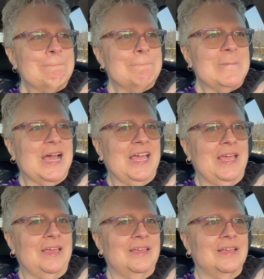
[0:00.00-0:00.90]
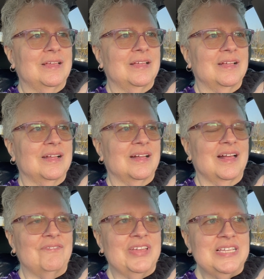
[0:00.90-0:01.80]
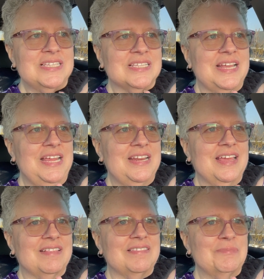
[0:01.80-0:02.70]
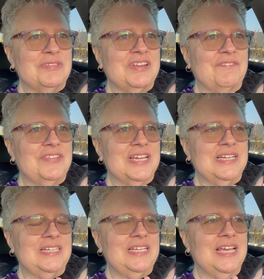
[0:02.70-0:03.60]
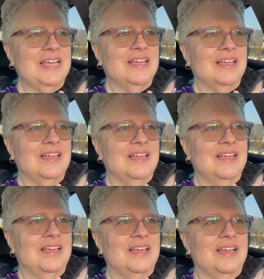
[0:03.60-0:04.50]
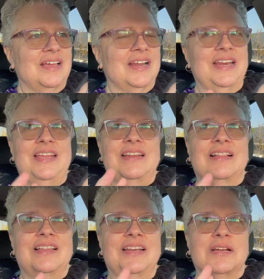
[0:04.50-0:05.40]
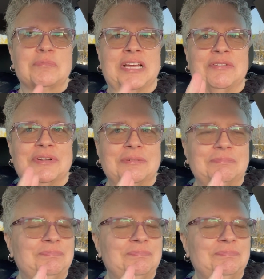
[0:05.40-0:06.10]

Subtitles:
My office, I need to get some stuff done, and I need to clean our bedroom.